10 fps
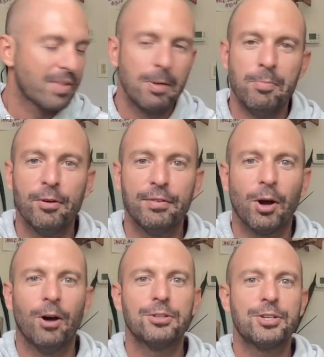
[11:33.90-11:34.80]
moving
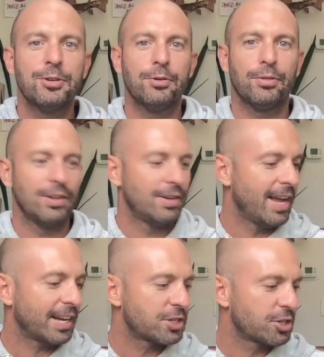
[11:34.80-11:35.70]
on to the
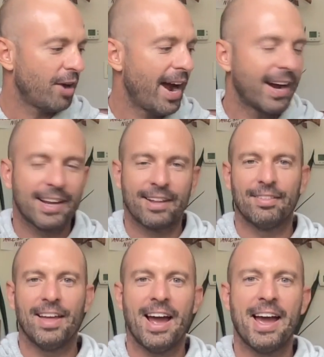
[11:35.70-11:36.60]
next track
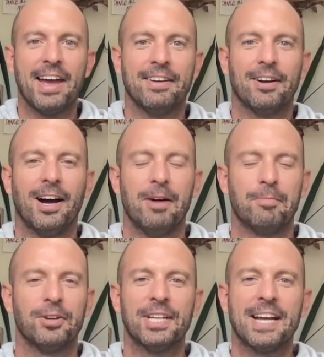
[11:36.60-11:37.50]
that
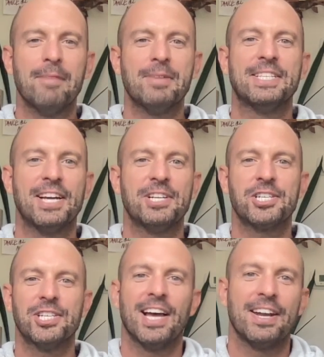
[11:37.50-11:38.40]
really got my
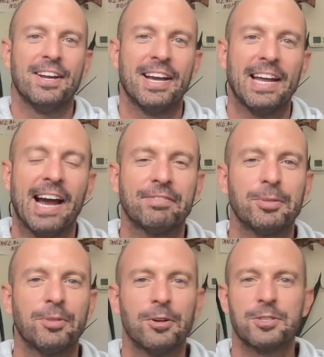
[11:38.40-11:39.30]
attention that night
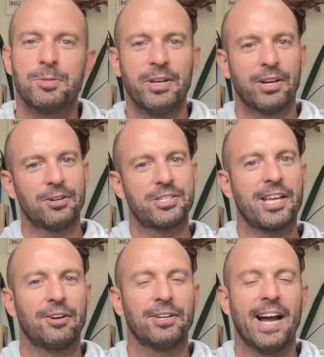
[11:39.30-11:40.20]
after Blow the Speakers
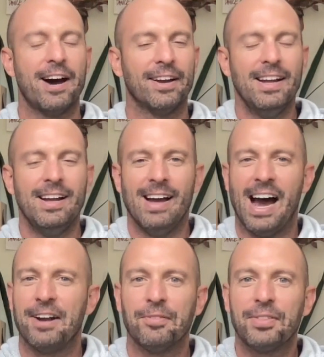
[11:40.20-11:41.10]
settled out.
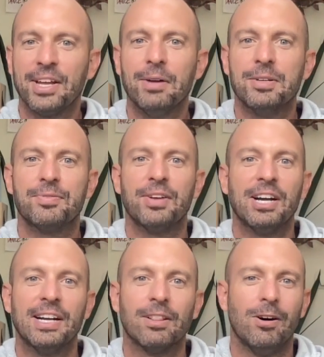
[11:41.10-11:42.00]
I don't think it was
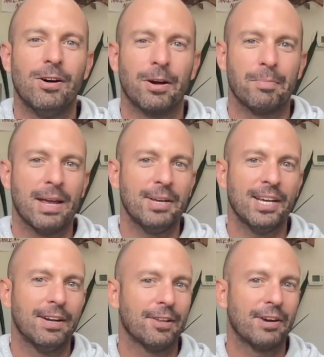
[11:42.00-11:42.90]
very long,
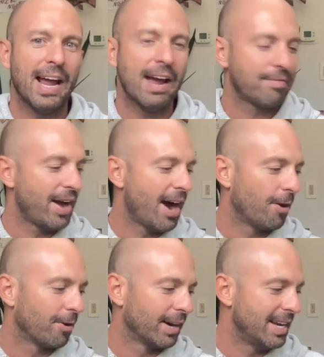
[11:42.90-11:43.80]
maybe another half
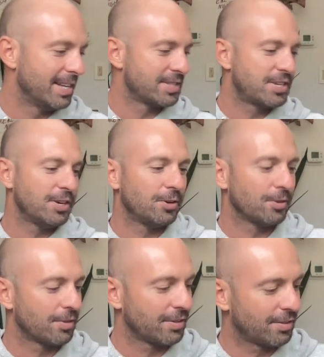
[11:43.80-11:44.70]
hour,
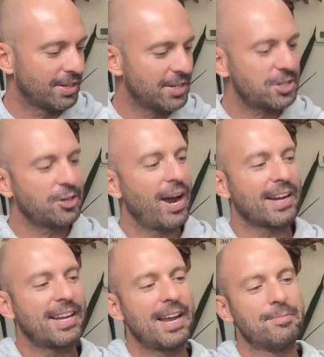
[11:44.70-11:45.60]
until this
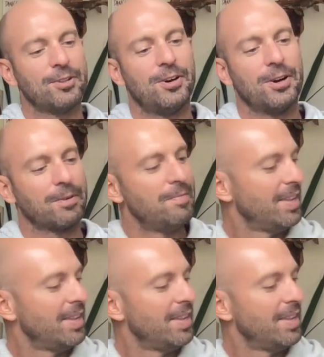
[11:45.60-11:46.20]
track came along.